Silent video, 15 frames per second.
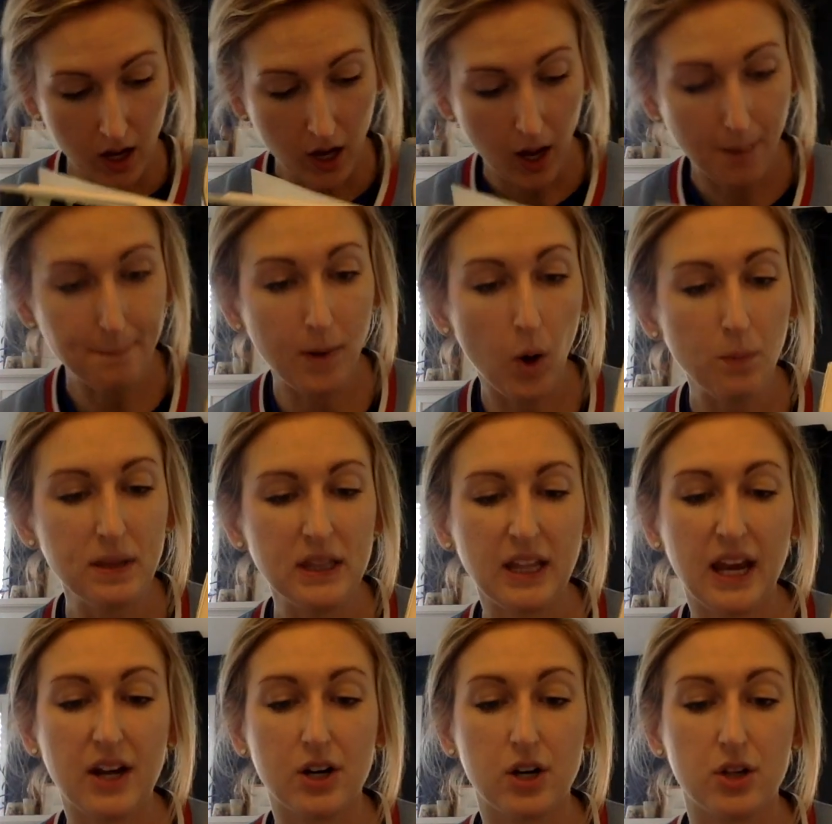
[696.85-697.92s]
A moment
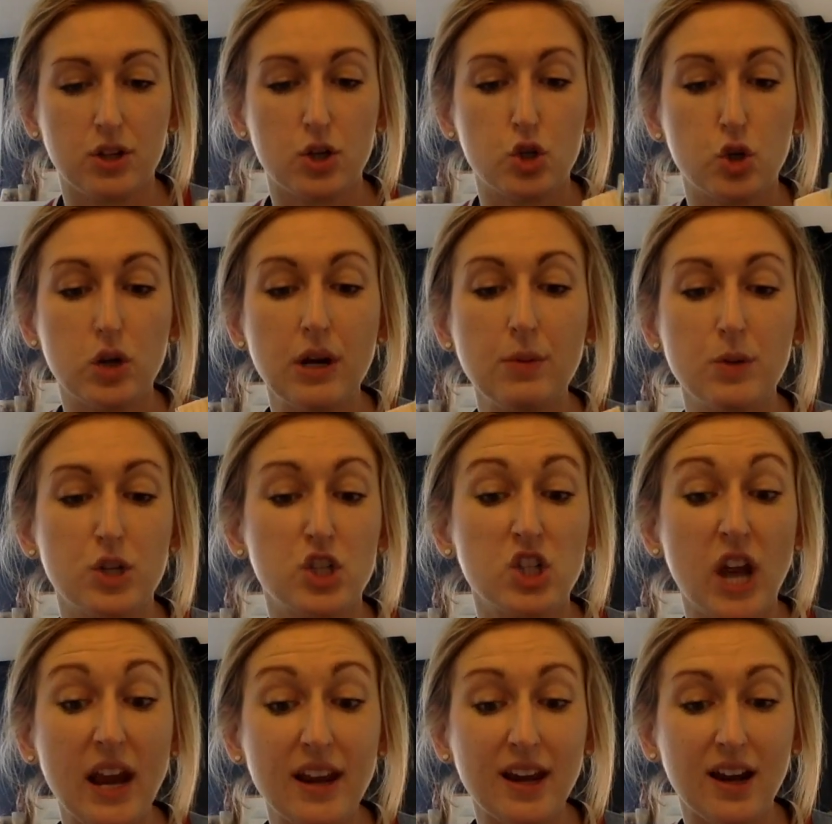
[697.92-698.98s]
later, the tree was
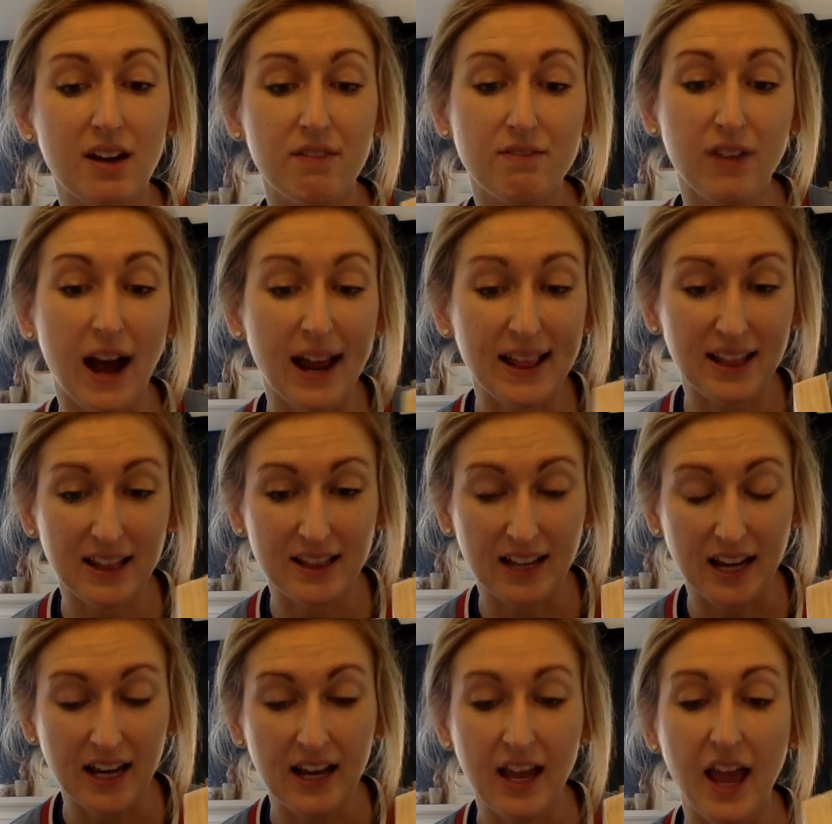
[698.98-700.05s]
shaking
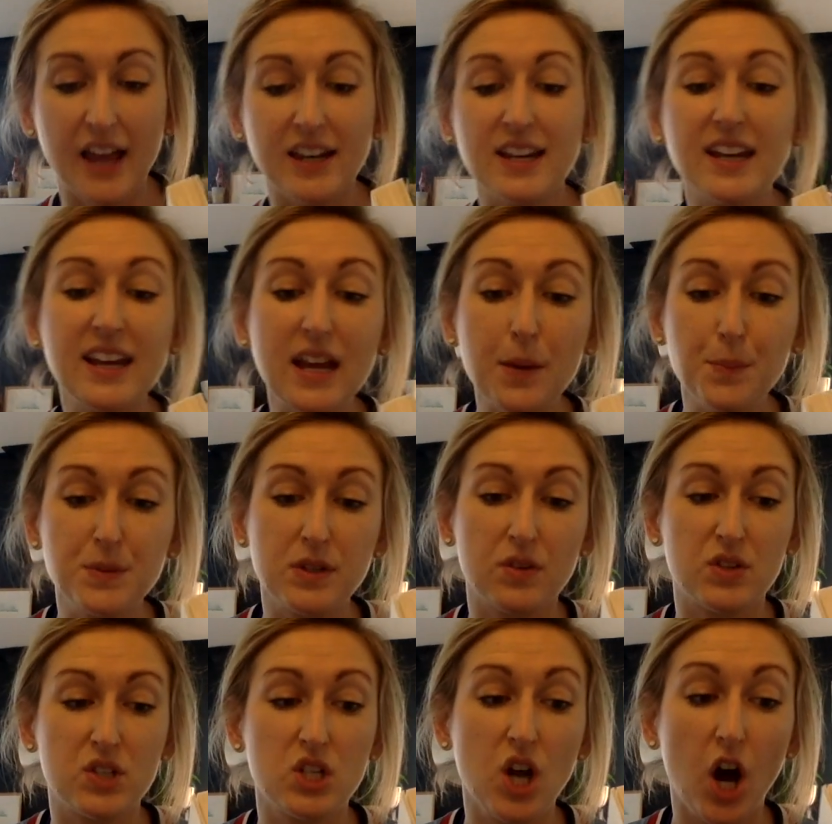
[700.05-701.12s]
violently, and heaps of
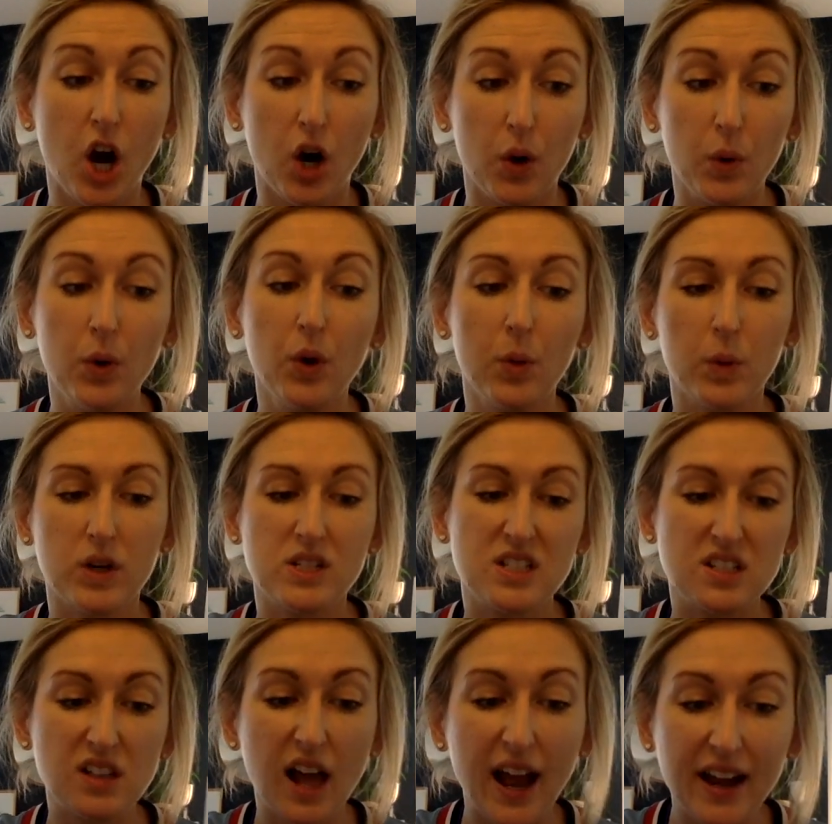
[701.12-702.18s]
snow were
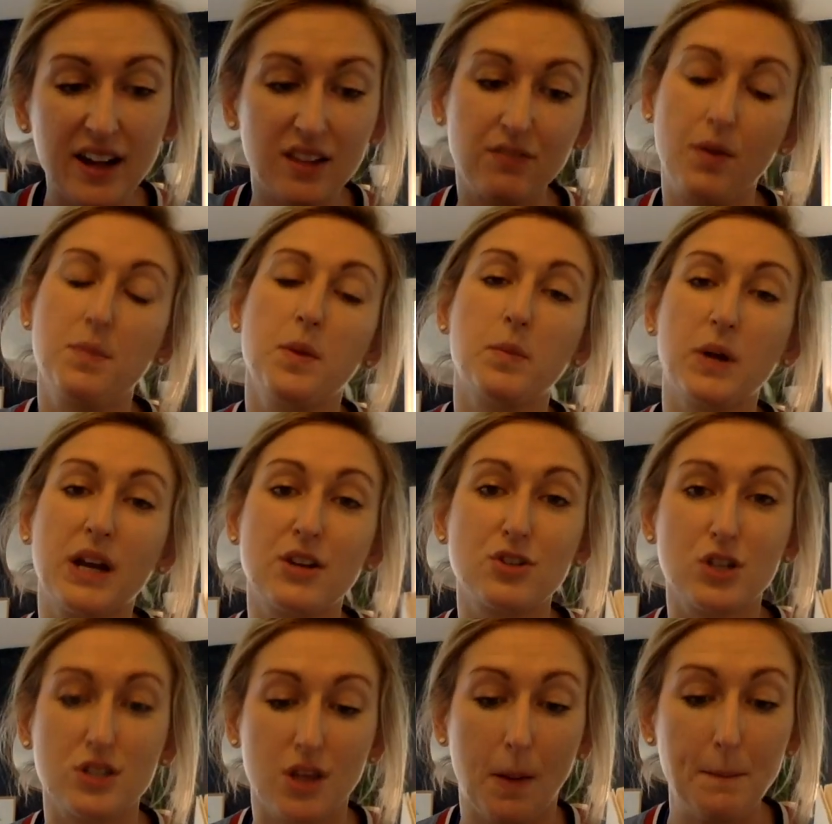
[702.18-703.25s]
sliding from the
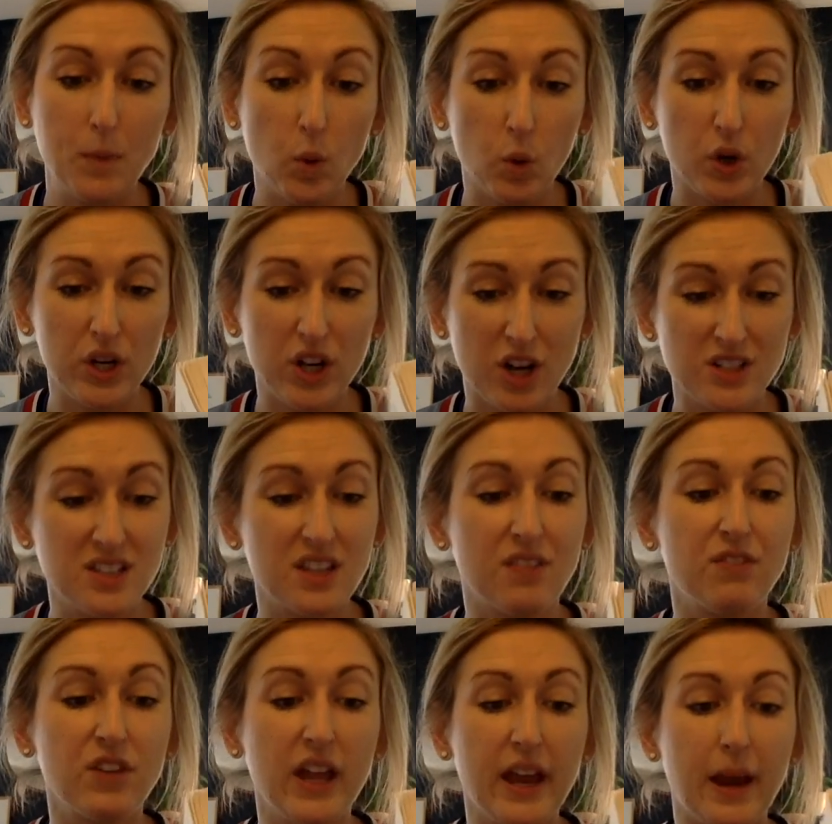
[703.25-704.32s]
branches and pouring onto the
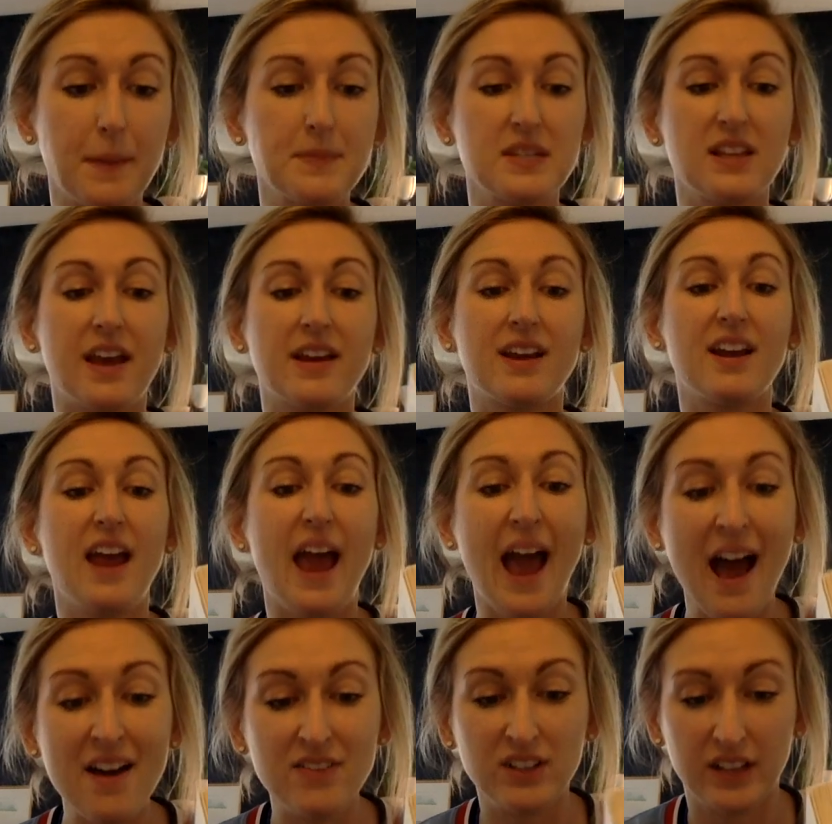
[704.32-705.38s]
flames like an
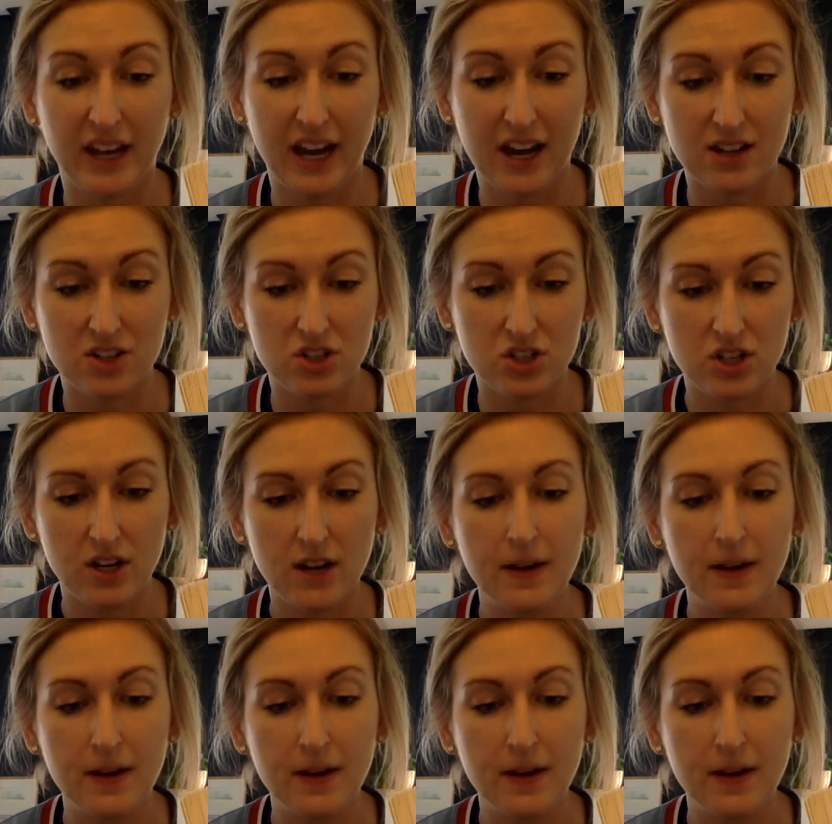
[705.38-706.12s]
avalanche.